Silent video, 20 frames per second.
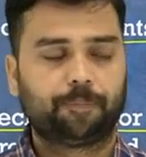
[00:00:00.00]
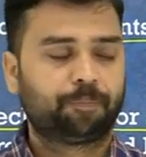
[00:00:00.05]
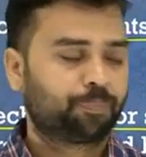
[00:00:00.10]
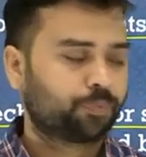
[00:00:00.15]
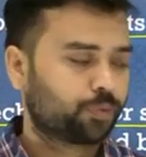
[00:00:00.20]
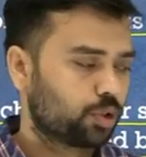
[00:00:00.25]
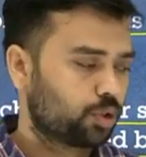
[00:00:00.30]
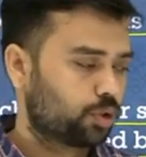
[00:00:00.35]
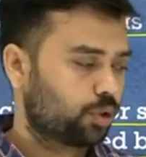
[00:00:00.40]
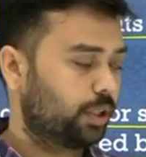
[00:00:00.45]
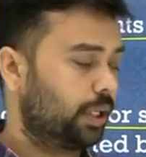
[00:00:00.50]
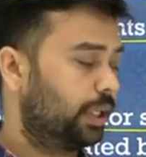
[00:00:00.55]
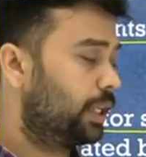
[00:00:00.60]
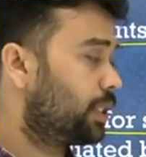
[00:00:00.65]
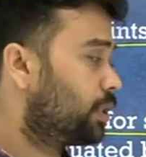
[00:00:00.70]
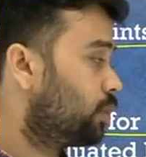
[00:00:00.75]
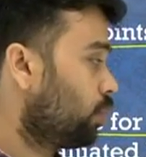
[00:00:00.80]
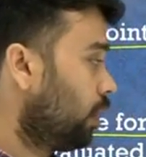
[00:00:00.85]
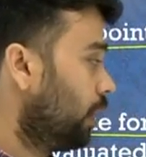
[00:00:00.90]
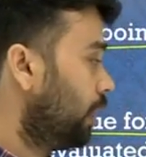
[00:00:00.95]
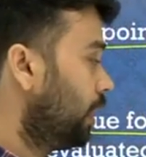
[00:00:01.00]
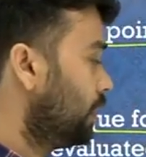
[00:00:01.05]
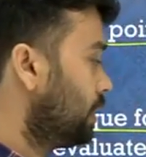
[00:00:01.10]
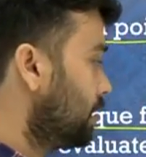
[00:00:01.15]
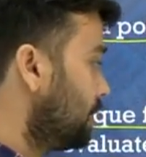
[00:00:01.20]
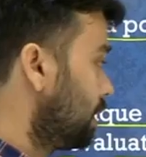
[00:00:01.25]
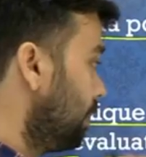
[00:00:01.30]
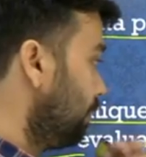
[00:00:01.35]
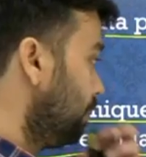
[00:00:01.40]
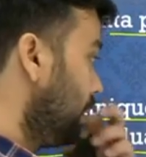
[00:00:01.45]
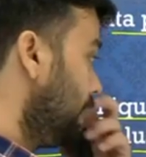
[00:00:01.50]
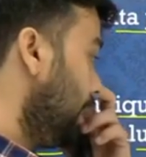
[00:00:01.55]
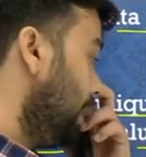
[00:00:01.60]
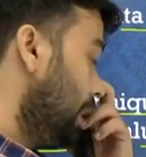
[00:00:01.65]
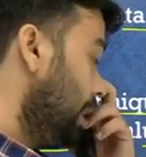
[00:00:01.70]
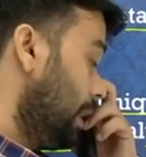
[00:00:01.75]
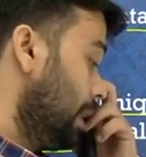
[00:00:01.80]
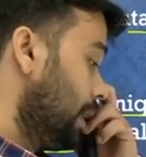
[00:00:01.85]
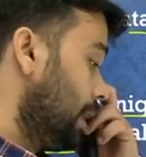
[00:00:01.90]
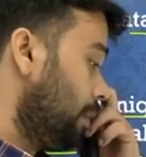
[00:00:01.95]
So that is known as a simply
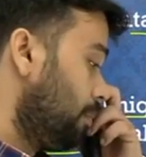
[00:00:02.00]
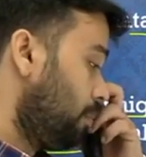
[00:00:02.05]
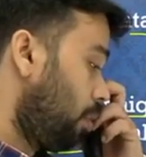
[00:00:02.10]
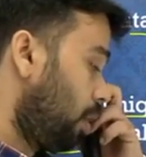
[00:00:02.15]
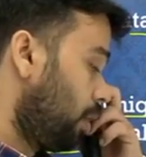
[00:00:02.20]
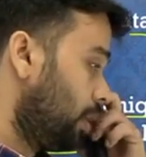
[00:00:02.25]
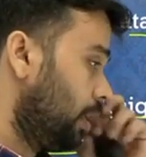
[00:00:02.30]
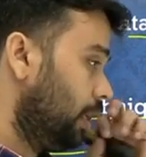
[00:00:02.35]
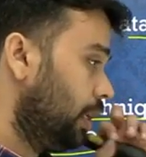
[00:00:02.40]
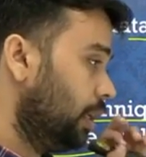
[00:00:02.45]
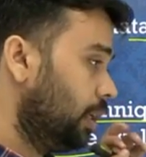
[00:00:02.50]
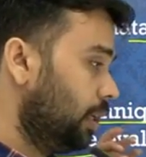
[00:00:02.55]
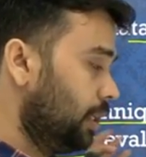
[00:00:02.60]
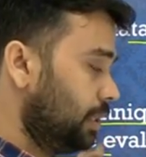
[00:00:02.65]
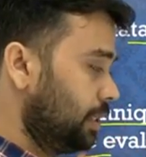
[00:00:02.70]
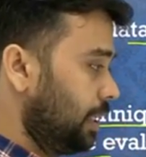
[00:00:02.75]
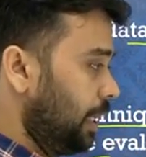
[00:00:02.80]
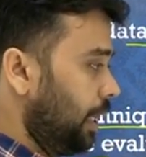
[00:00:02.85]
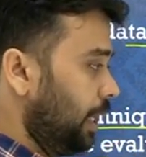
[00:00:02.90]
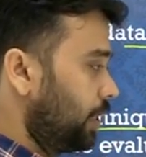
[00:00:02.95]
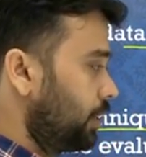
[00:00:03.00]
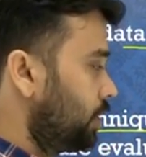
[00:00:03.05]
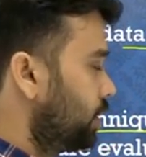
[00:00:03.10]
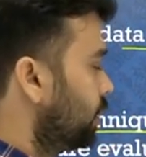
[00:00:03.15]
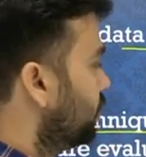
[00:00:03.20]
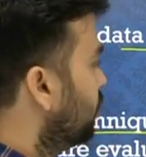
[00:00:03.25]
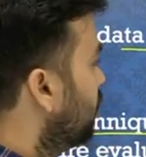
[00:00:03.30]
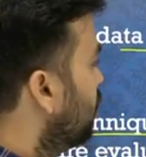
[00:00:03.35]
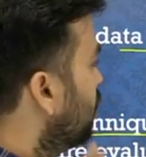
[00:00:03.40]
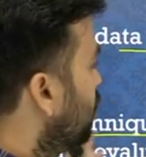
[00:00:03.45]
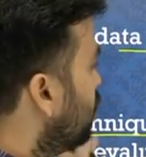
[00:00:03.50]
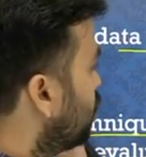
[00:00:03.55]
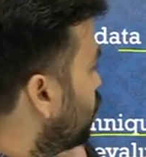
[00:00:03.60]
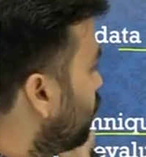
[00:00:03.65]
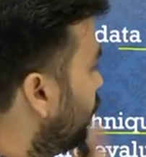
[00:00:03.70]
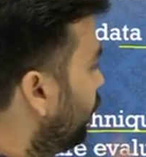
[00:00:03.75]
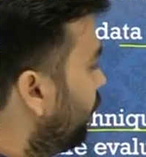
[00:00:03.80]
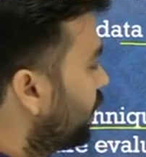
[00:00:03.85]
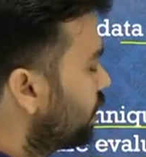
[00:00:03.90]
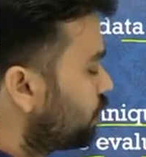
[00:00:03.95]
model selection. So
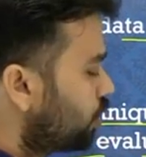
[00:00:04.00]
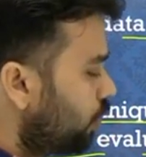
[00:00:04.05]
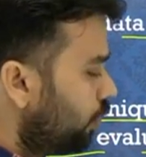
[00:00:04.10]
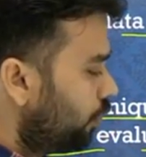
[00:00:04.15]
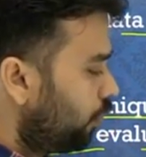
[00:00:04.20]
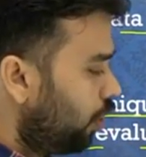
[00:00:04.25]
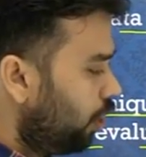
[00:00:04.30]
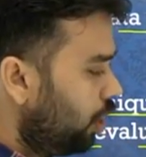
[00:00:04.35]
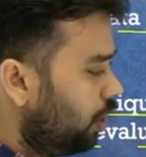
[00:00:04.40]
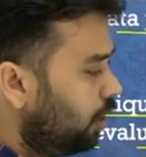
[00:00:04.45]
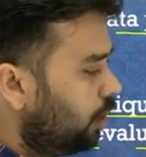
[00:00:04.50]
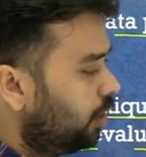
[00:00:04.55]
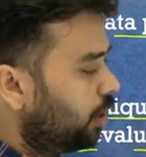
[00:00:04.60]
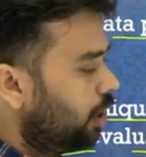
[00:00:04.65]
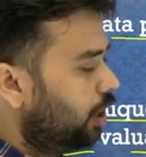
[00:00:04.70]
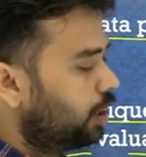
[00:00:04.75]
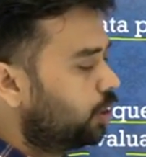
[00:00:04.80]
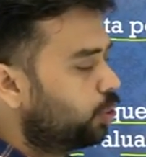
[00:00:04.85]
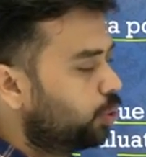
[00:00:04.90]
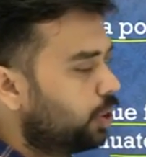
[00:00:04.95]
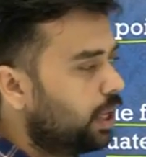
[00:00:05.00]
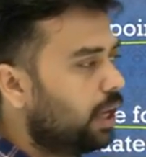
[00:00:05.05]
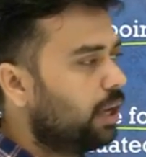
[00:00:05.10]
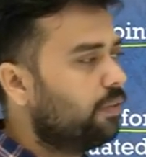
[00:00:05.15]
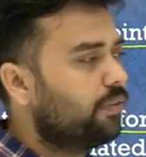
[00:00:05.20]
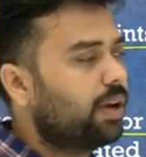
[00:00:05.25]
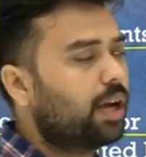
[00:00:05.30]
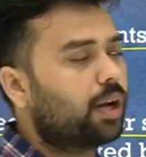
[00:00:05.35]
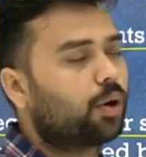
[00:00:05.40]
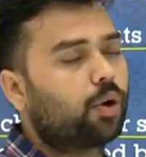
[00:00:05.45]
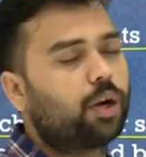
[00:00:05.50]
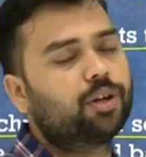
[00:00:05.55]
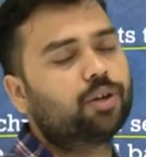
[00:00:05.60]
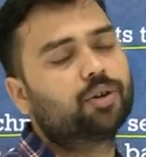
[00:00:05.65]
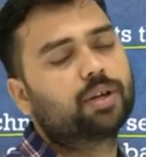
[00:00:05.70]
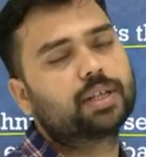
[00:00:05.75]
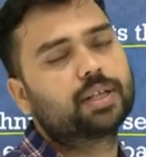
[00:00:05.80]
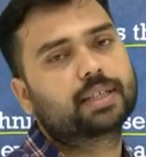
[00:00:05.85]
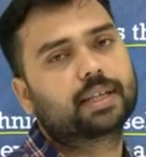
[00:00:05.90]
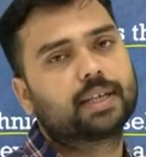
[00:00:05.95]
first of all, today we are going to
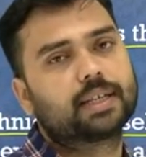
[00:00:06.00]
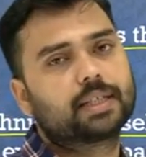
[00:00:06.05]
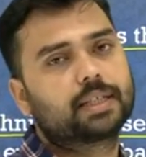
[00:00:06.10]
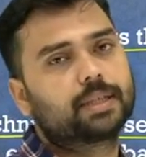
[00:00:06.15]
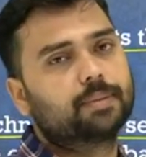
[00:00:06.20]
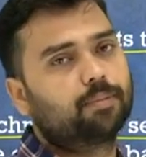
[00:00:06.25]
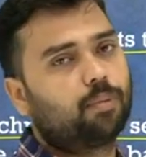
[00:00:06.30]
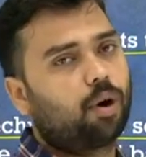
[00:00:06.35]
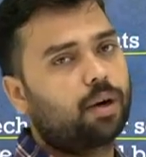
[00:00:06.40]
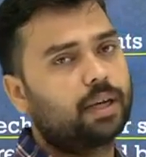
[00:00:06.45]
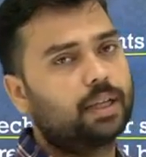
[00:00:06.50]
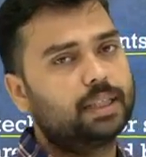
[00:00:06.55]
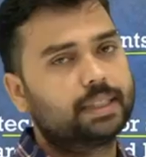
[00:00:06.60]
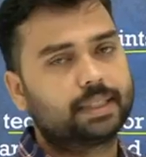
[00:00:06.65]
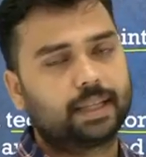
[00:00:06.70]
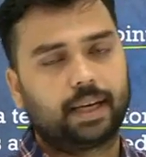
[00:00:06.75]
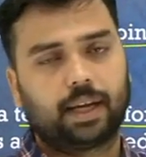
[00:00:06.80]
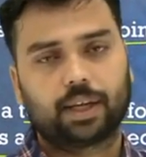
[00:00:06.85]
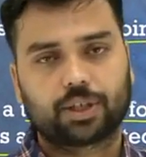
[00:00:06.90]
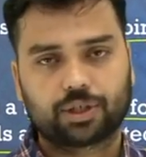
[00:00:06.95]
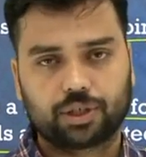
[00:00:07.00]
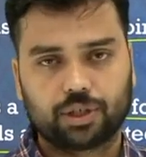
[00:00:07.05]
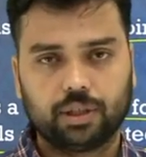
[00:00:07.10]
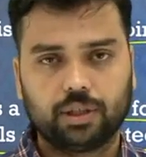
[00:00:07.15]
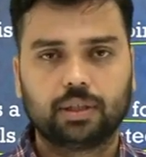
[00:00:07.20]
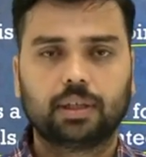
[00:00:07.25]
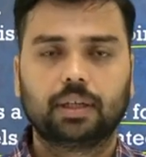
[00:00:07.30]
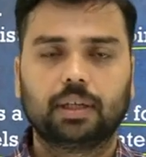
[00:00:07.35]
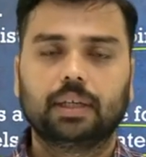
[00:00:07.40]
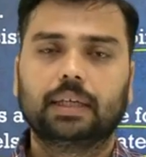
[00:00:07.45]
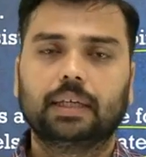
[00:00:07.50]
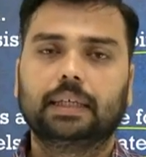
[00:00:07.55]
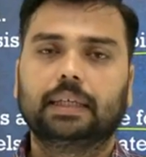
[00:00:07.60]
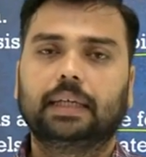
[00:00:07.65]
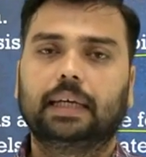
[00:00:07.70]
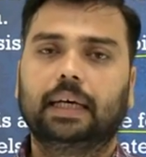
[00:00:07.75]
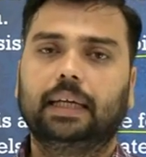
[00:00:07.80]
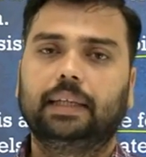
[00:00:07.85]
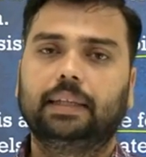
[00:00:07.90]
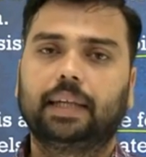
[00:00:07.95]
discuss model selection,
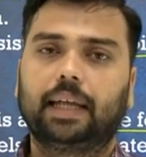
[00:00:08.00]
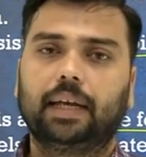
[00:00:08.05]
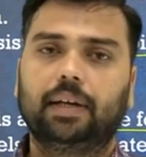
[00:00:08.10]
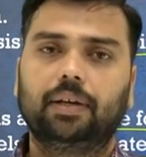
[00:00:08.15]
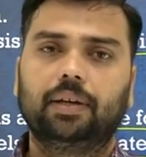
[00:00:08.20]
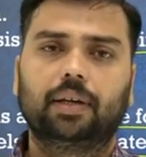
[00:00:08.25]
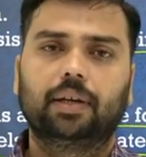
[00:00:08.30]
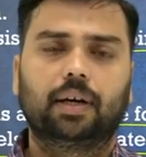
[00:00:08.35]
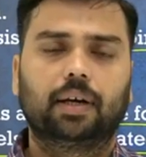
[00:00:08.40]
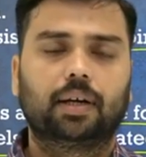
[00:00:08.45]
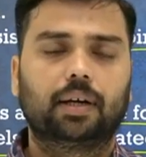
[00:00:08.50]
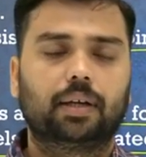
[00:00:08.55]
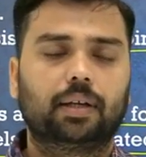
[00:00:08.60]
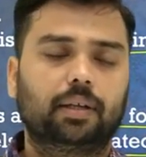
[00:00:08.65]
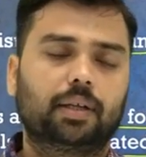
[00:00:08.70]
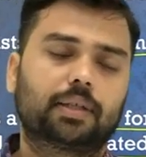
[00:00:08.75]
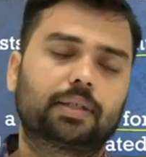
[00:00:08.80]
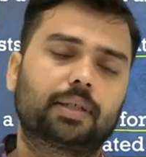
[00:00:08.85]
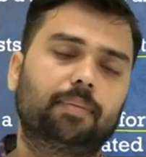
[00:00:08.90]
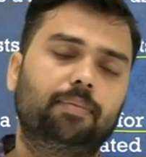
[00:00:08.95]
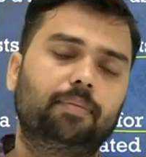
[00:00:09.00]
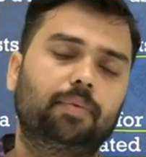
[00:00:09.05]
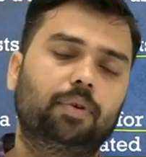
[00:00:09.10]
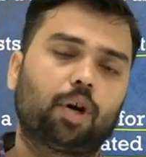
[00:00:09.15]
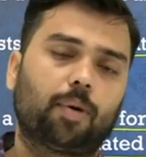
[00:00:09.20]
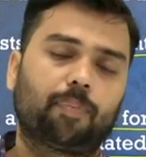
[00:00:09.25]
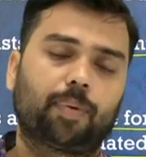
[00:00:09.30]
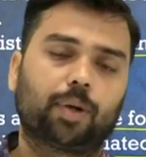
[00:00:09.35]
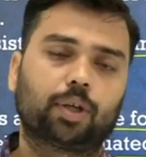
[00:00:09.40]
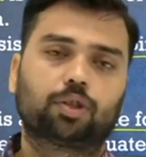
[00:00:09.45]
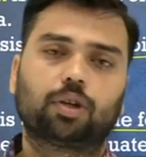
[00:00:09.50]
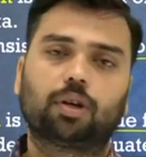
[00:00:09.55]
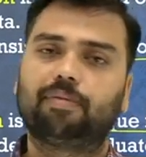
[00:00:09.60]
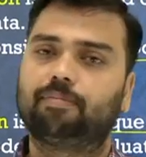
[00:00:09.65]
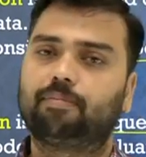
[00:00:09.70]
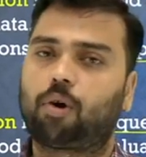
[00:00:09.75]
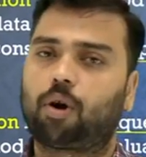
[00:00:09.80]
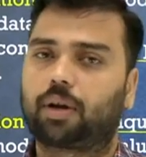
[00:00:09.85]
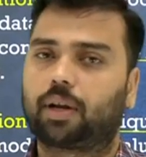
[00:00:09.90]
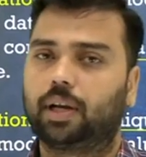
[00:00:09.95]
and then some topics of
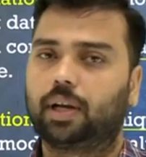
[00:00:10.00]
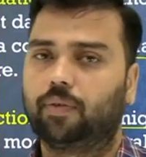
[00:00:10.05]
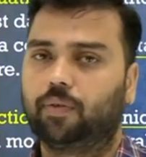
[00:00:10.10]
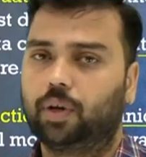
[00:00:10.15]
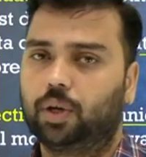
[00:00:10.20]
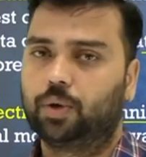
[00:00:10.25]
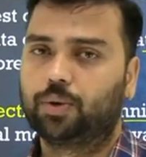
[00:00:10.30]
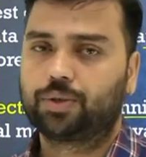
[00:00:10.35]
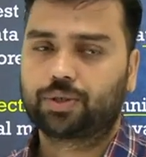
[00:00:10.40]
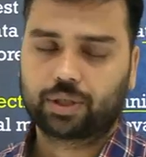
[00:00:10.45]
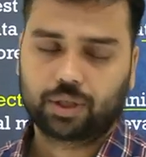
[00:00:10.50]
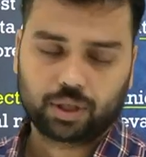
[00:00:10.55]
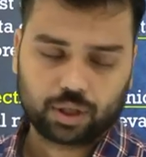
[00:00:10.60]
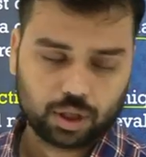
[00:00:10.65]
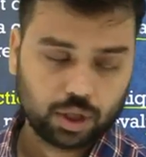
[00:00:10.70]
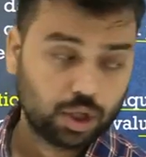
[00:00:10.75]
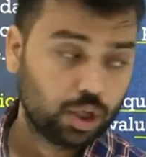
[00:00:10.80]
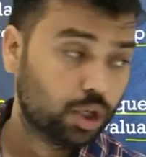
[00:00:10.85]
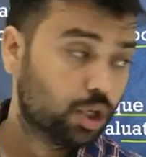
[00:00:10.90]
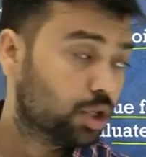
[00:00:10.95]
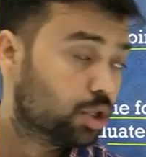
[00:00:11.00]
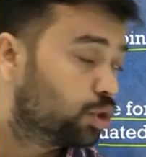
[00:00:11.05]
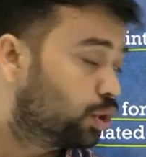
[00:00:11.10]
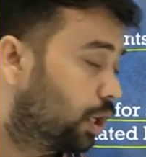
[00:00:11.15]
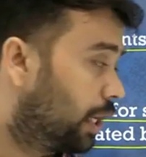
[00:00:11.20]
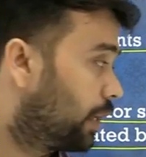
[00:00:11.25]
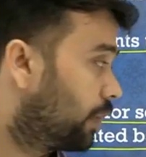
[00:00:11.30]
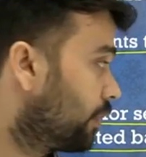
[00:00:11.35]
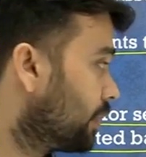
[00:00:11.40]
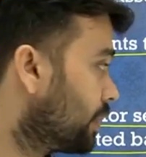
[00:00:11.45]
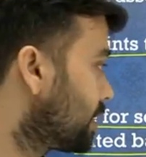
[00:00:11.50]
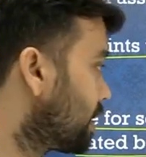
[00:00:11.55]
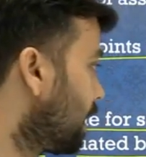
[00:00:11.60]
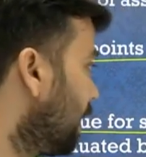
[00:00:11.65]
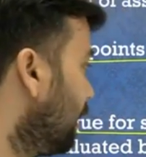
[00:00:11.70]
model evaluation. So let me start.